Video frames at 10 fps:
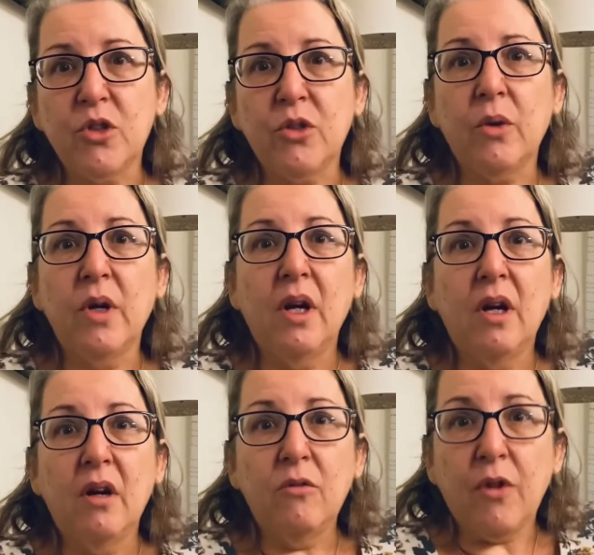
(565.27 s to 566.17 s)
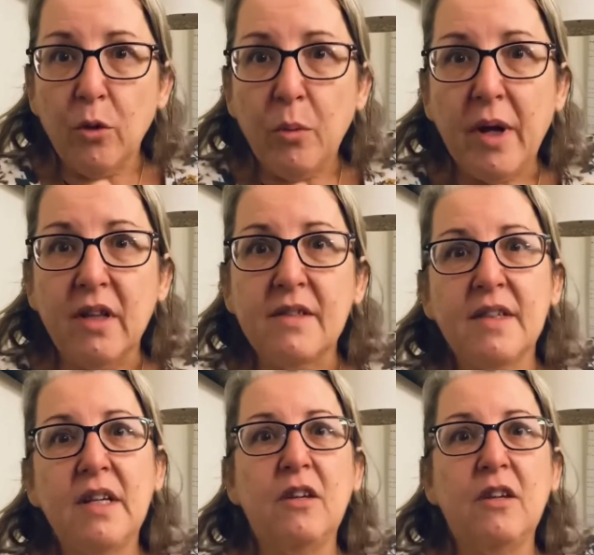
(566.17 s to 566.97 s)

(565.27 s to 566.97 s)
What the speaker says: to follow policy.